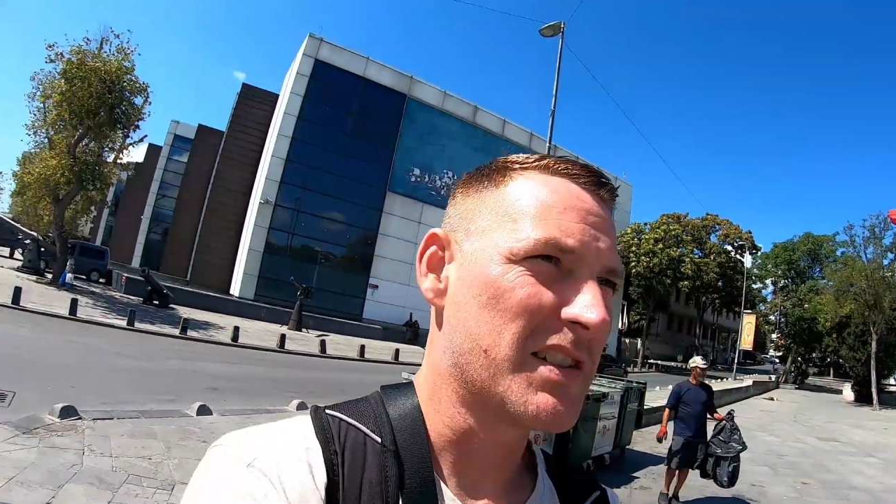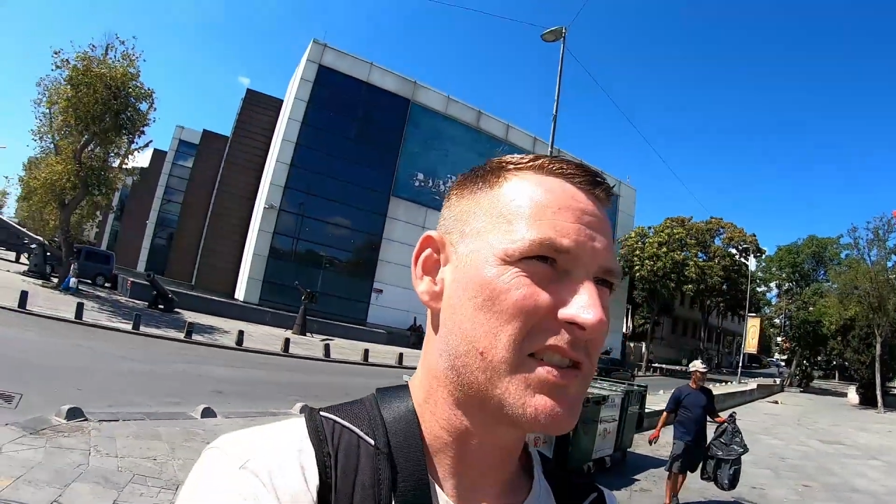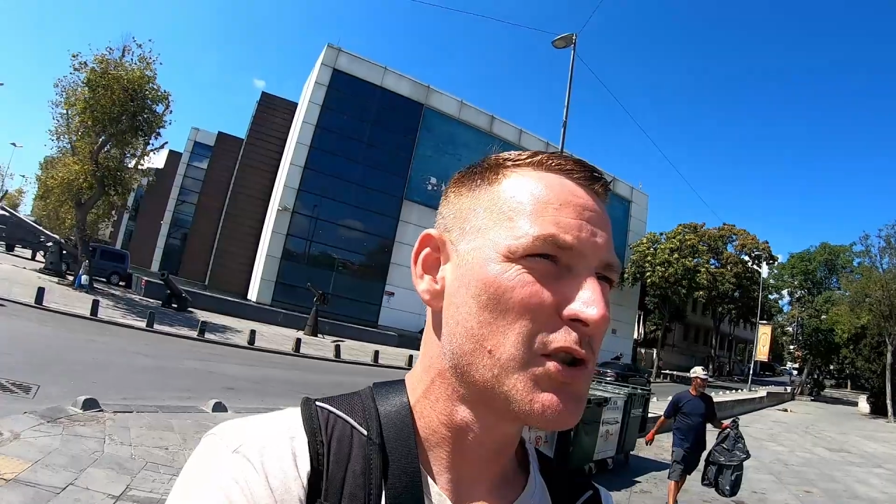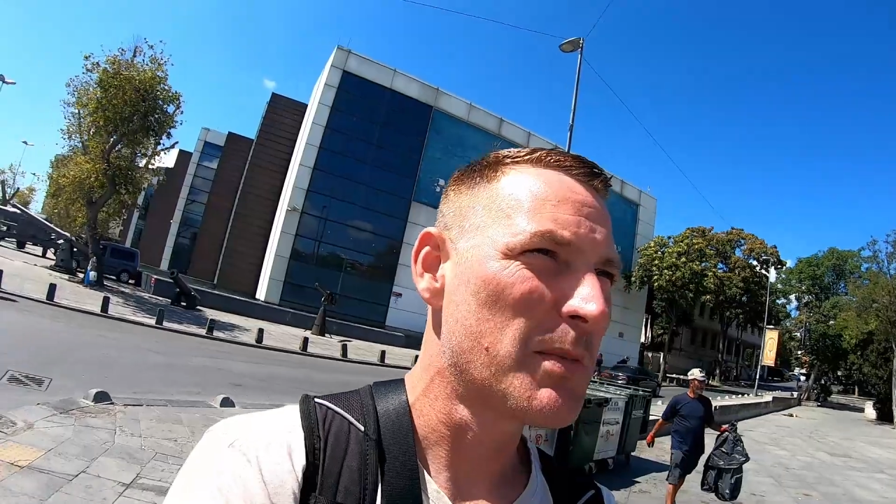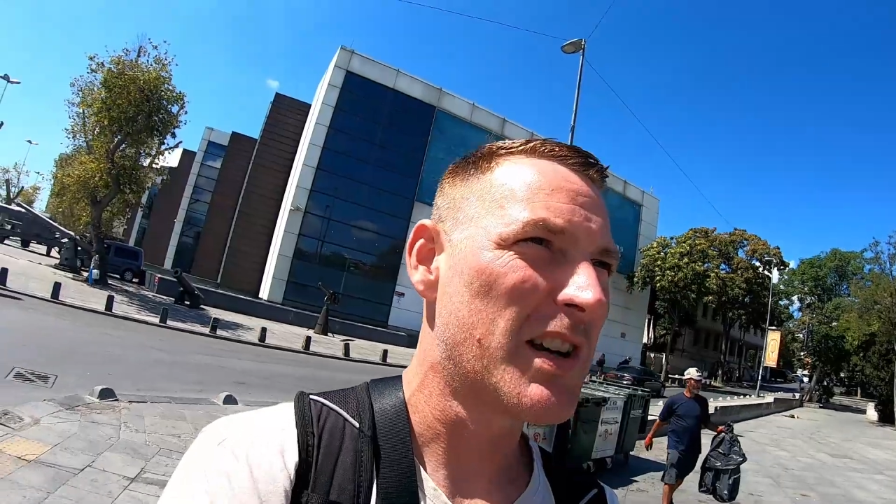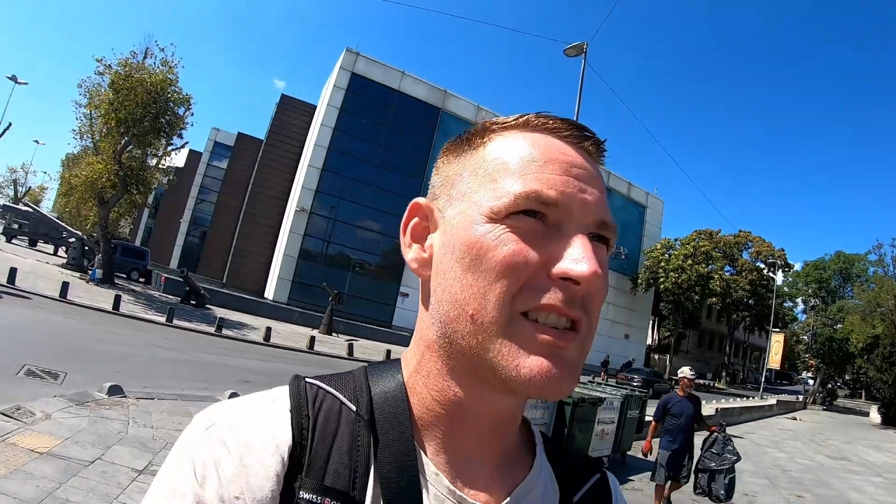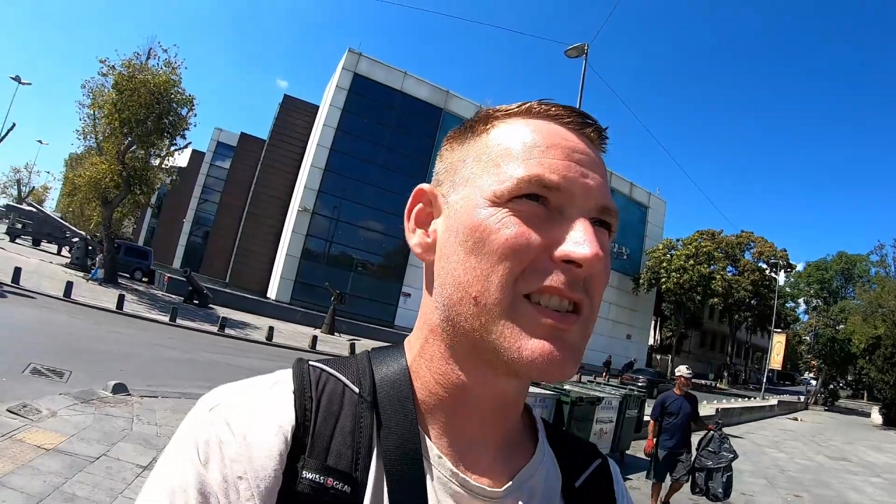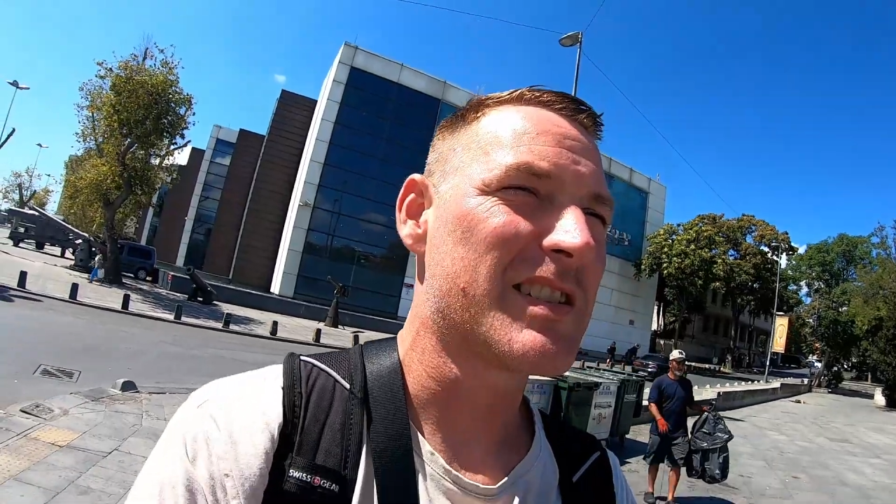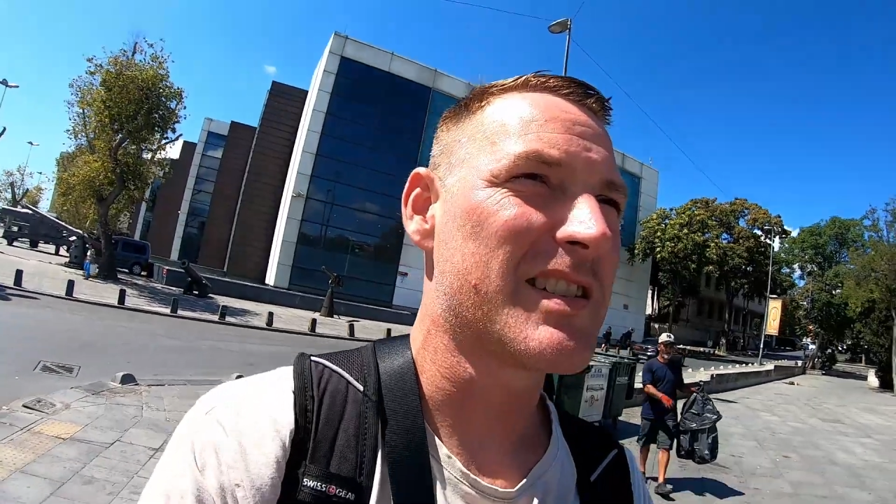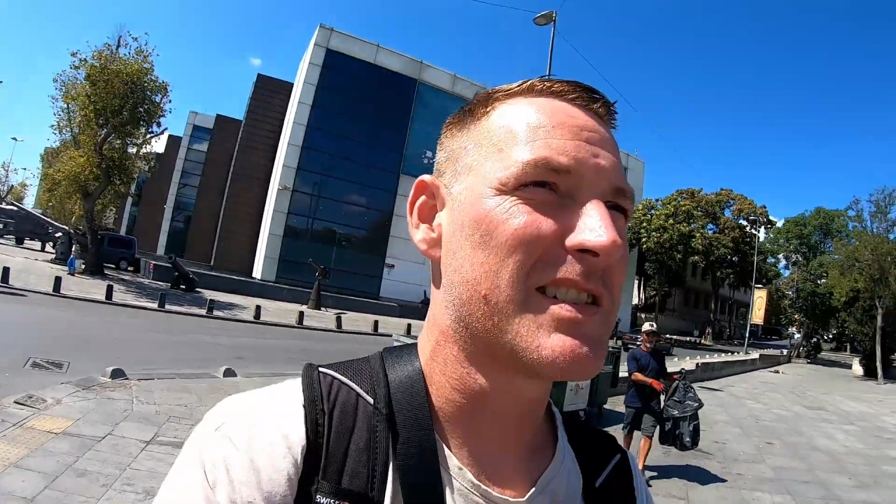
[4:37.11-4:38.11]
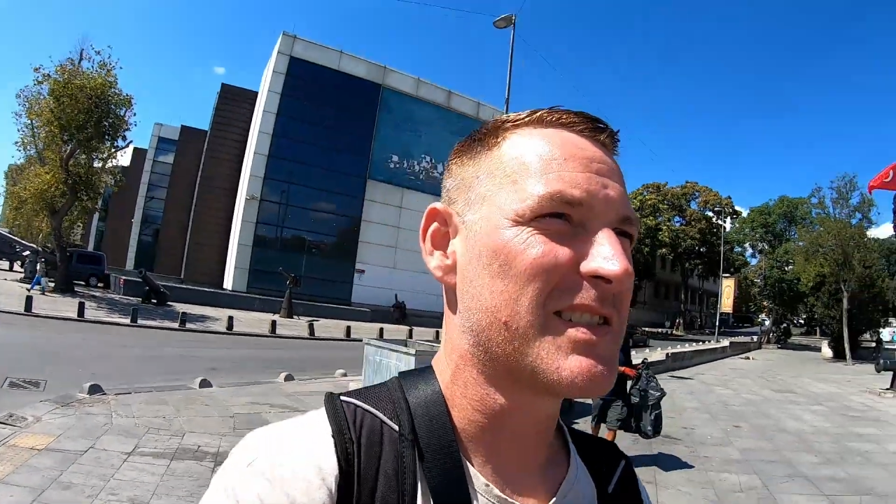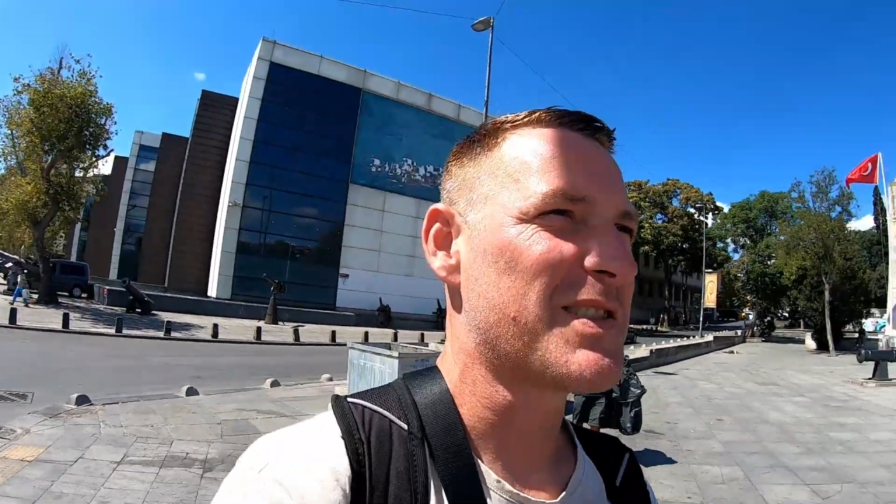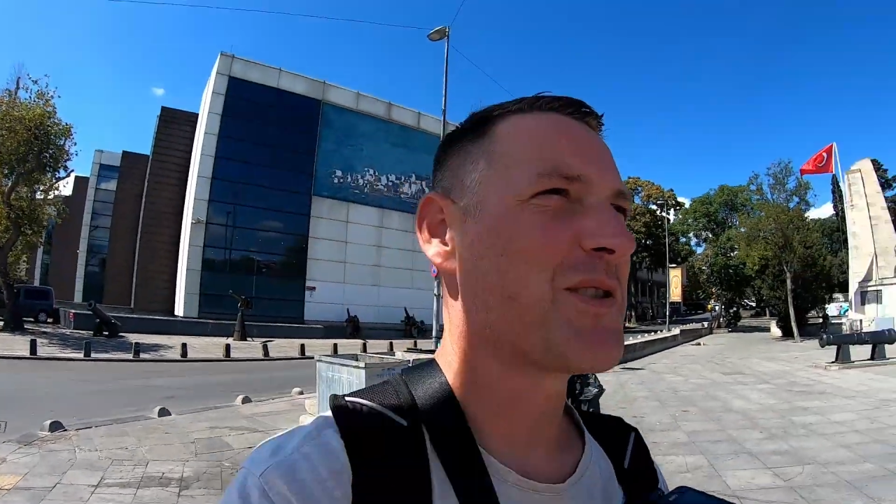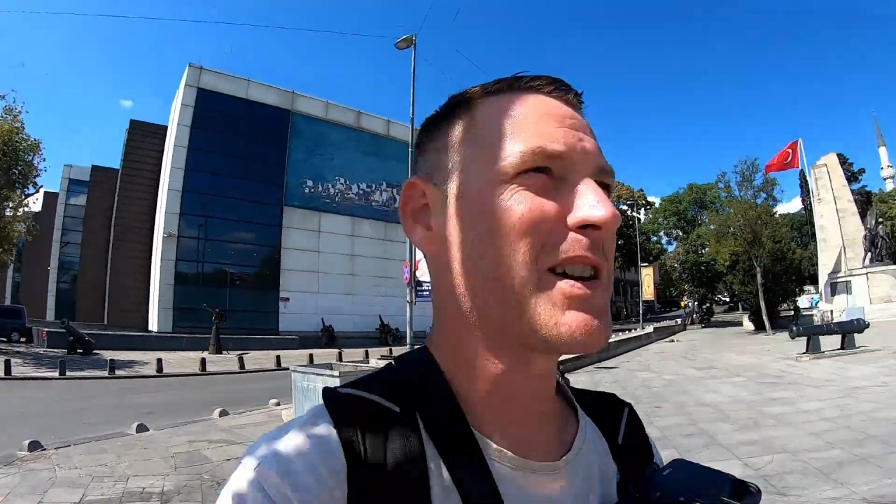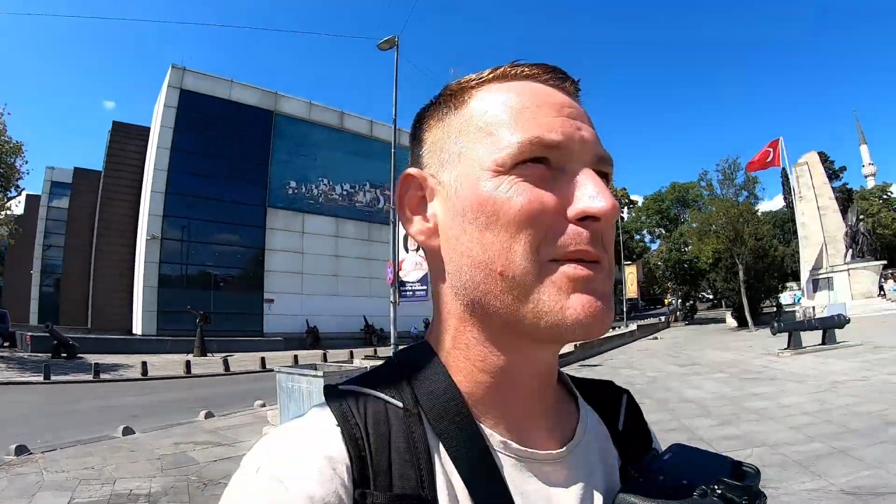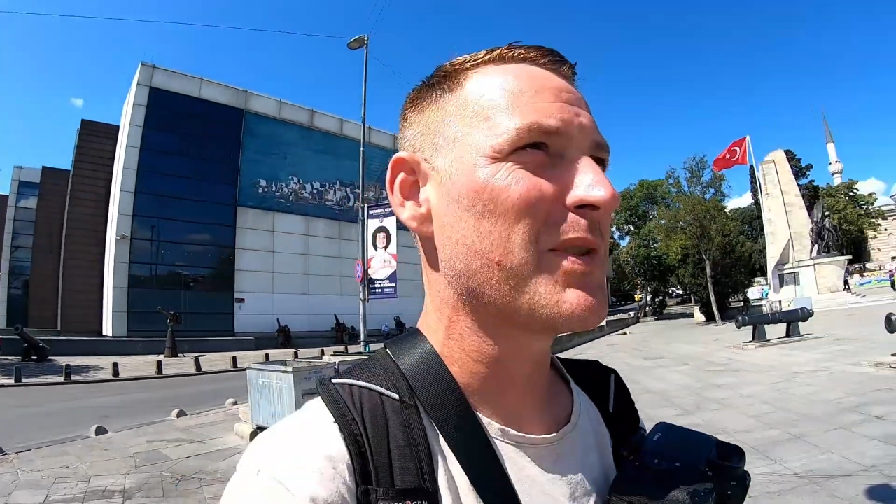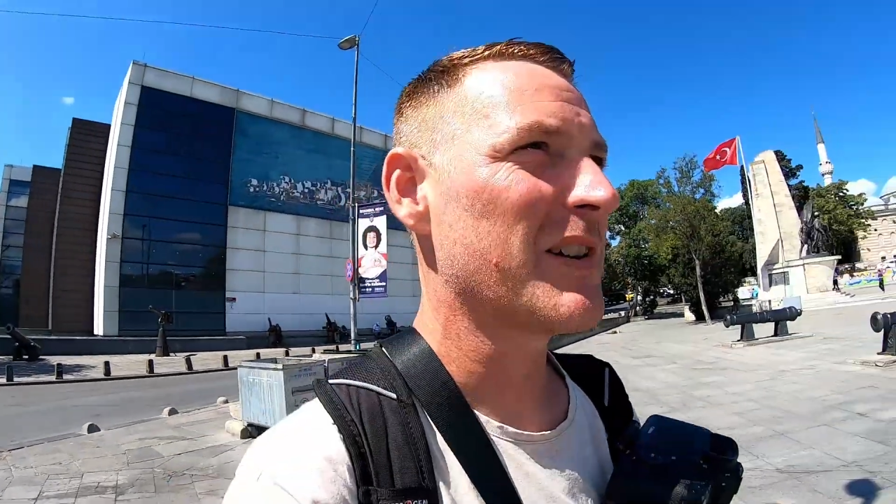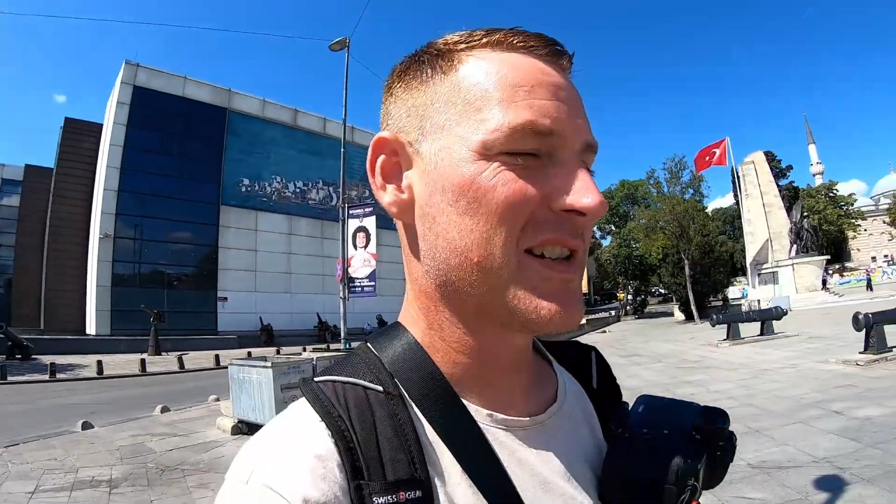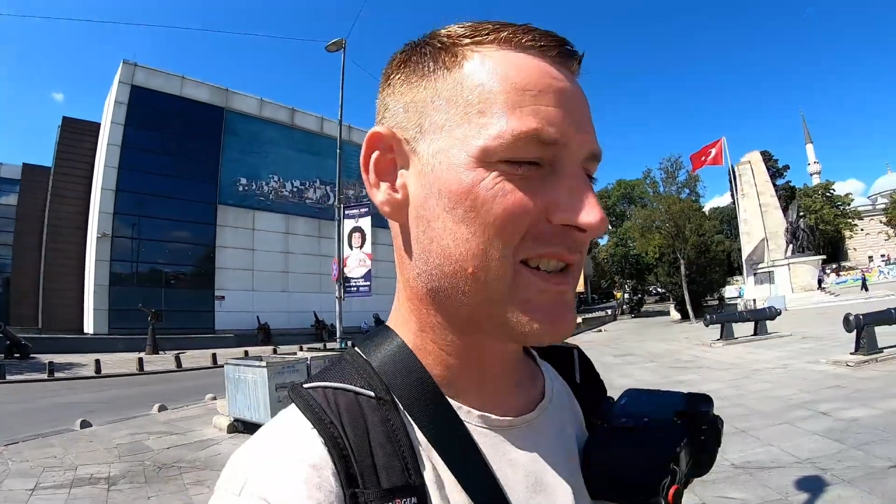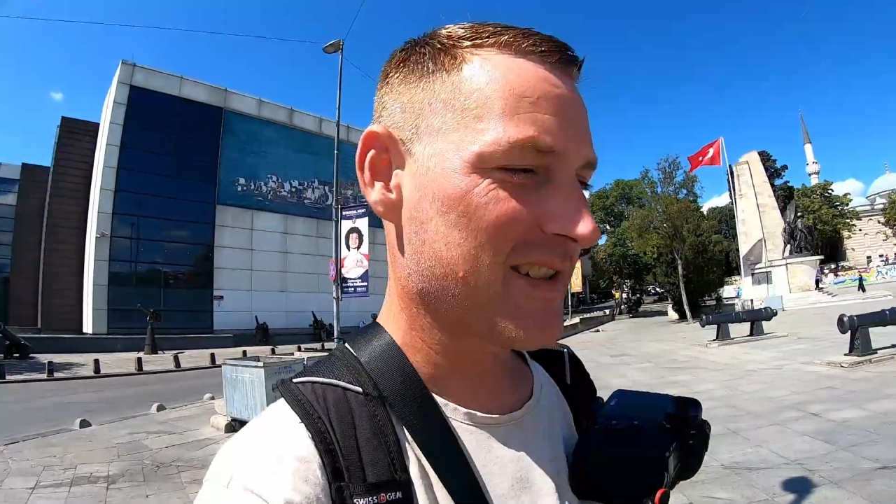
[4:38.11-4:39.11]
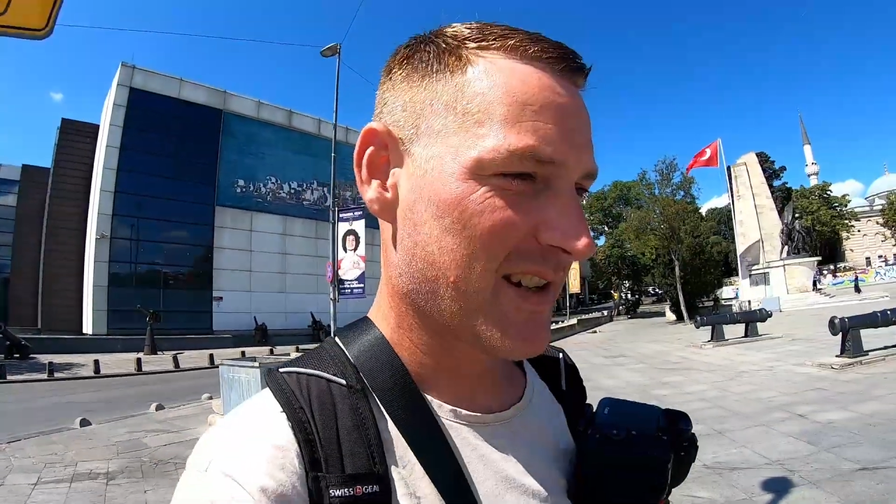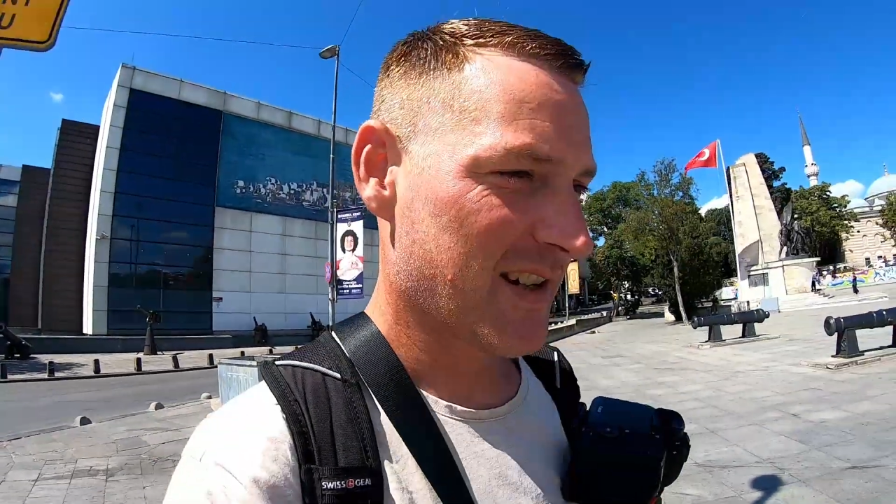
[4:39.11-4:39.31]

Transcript: assuming this is the right place,